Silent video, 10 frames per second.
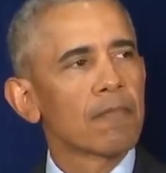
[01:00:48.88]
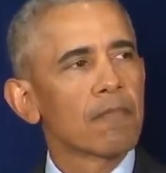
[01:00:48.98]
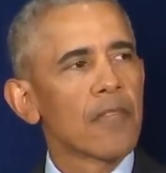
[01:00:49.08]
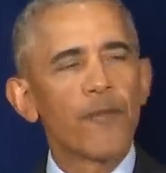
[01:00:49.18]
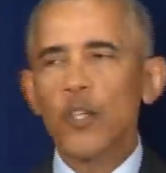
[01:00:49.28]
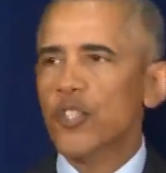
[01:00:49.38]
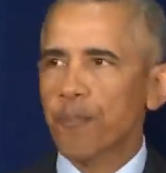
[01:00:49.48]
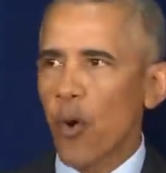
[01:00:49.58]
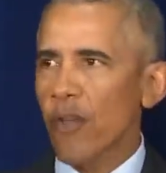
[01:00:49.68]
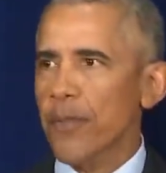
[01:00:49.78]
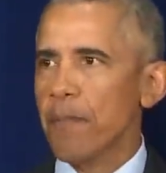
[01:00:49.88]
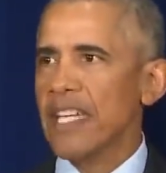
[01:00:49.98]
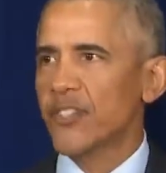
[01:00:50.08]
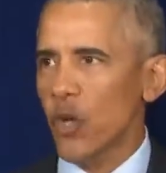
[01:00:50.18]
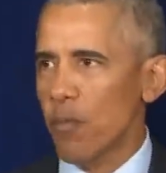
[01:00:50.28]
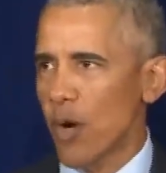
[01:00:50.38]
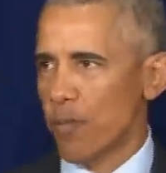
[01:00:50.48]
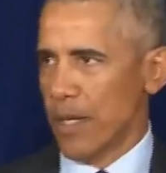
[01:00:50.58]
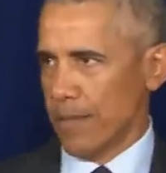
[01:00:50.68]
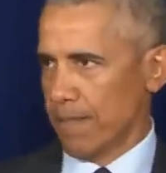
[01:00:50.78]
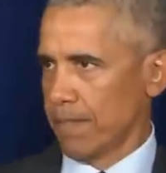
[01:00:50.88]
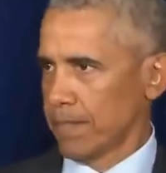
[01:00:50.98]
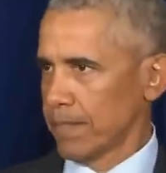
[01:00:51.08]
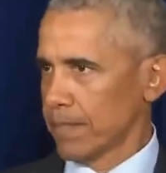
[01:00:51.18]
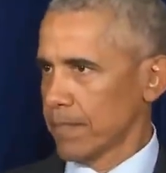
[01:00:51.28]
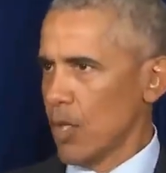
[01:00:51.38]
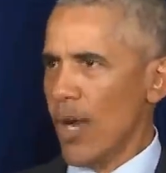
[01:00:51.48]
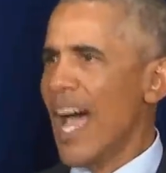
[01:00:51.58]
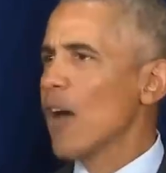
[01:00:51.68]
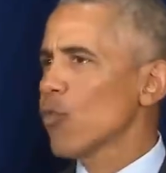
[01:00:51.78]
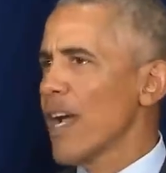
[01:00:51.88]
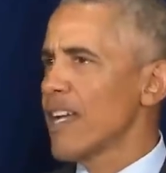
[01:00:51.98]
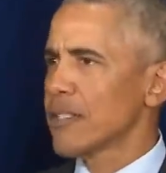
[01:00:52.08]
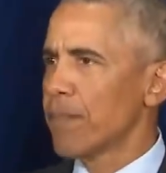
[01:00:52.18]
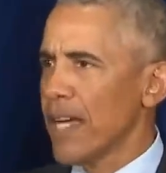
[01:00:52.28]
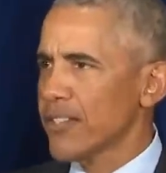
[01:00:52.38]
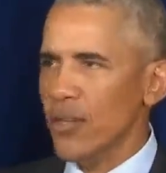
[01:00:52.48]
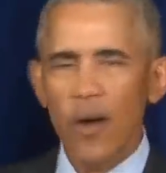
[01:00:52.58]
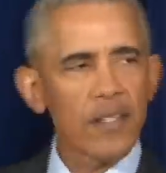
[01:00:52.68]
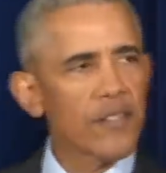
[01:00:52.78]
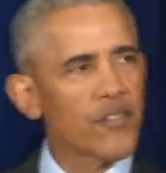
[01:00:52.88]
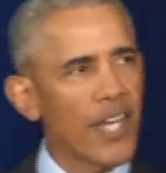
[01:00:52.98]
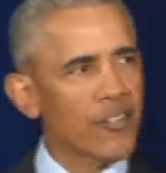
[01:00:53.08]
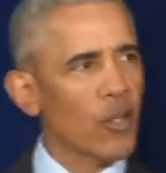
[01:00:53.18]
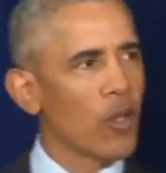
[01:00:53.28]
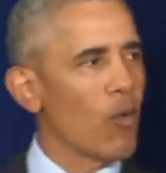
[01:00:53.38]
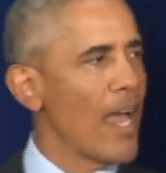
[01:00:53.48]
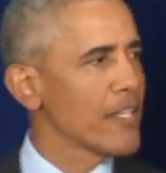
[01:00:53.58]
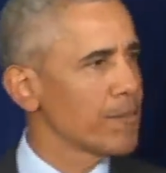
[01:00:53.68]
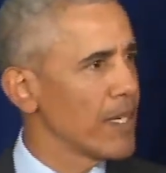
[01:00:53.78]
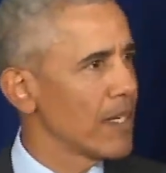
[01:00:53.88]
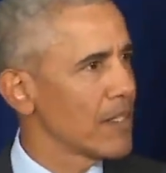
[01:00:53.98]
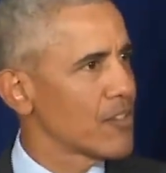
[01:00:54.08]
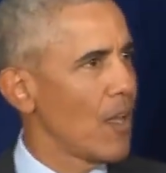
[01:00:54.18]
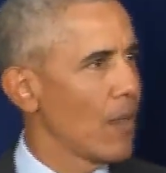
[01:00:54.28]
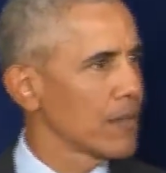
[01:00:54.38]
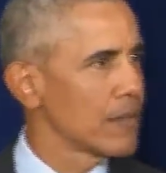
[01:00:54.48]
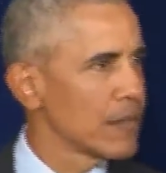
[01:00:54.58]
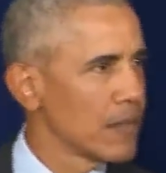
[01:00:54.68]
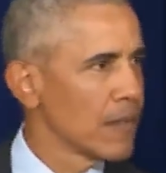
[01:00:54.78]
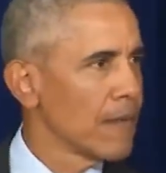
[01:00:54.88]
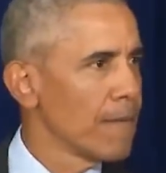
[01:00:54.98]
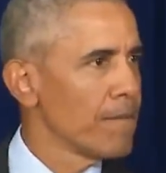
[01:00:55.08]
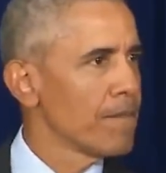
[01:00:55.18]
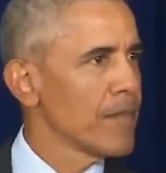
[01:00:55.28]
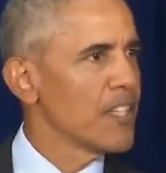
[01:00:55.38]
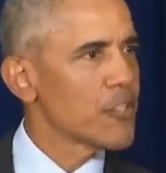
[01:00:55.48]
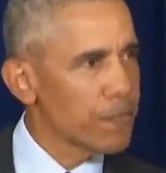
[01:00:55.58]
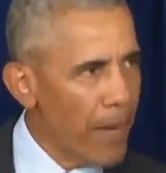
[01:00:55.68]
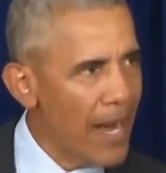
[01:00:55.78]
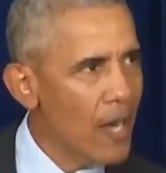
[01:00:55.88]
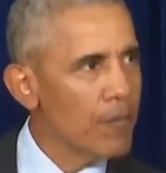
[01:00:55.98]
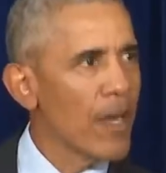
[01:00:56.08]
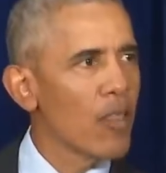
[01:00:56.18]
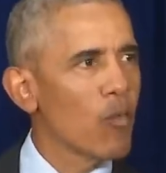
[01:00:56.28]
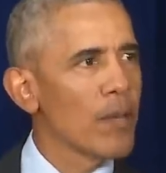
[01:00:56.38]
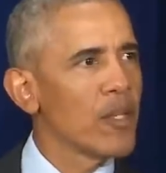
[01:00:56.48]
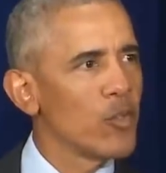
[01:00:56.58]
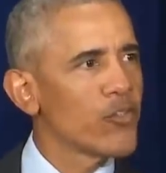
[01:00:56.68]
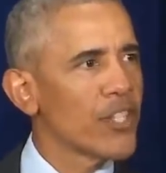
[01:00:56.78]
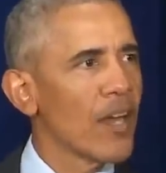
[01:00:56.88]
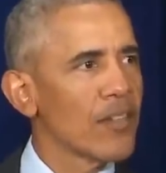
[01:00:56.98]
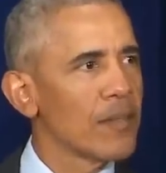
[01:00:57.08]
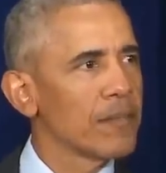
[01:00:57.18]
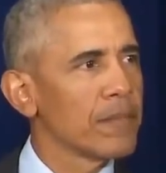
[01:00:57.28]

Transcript: If you support the Me Too movement, you're outraged by stories of sexual harassment and assault, inspired by the women who shared them.